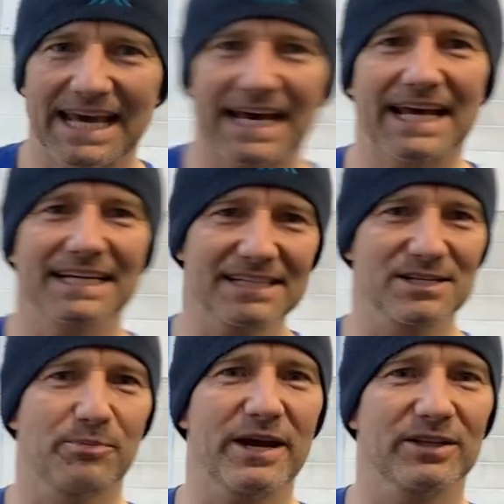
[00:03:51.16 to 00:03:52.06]
and I needed
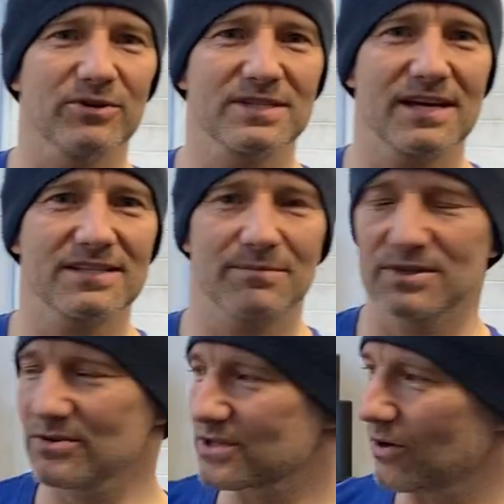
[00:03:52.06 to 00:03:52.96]
to break those sets up
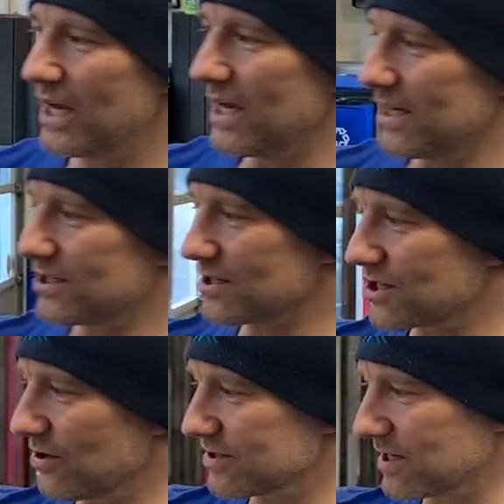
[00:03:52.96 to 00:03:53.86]
too. So it
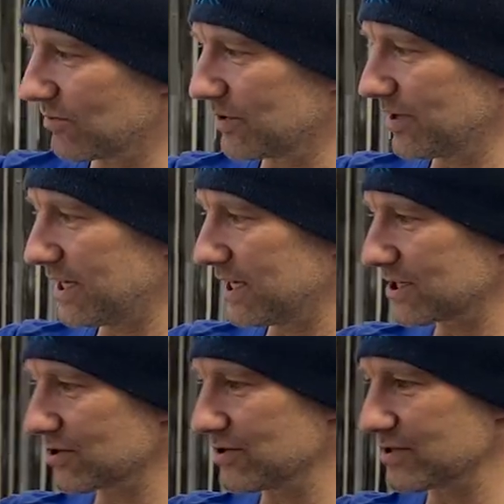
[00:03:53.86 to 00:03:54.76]
just shows that when we
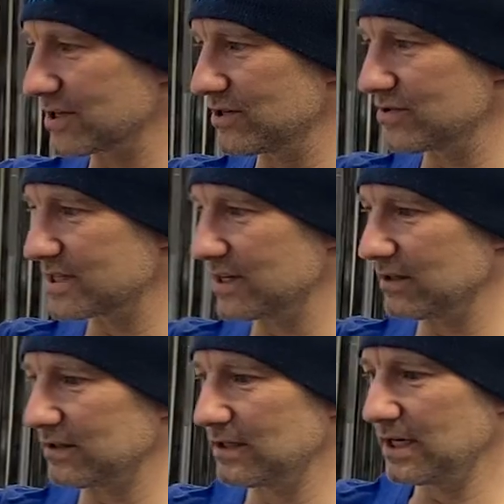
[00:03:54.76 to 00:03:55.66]
introduce a new
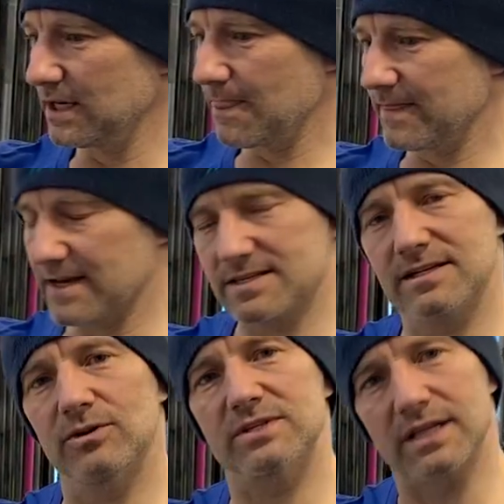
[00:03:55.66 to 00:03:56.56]
skill, that
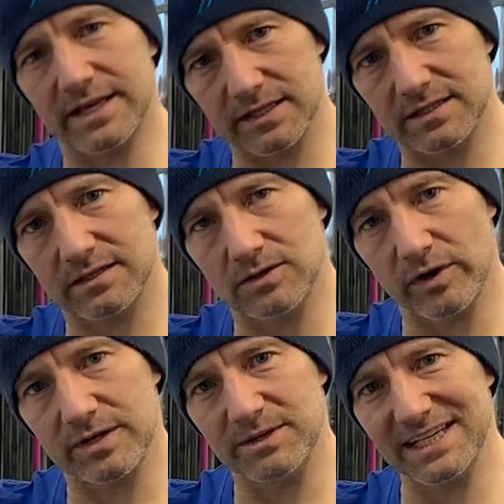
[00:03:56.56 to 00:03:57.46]
skill is likely
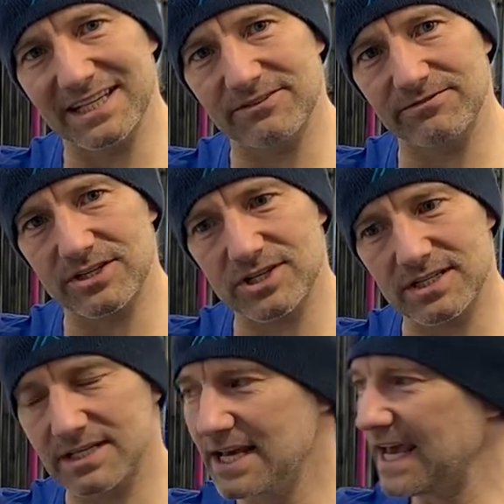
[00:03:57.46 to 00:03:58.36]
going to be
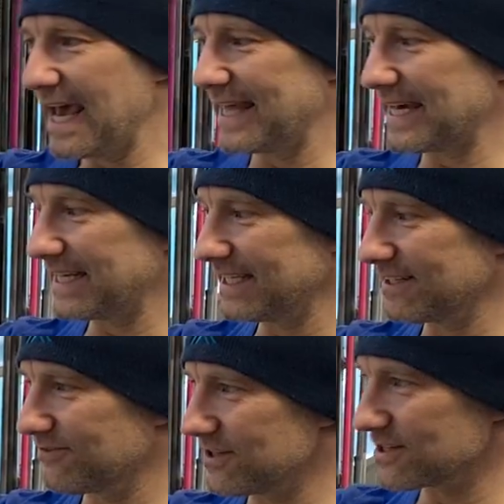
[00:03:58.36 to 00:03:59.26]
inefficient, and that
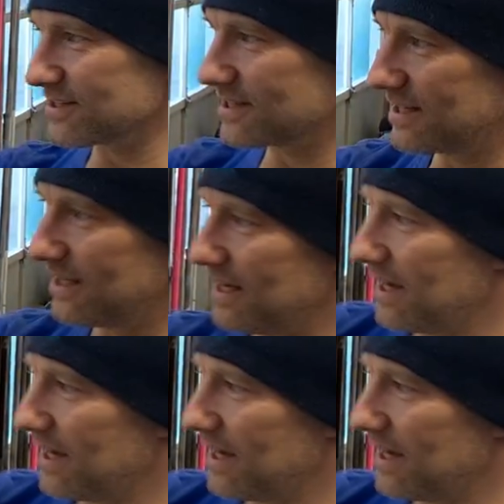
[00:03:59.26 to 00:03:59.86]
inefficiency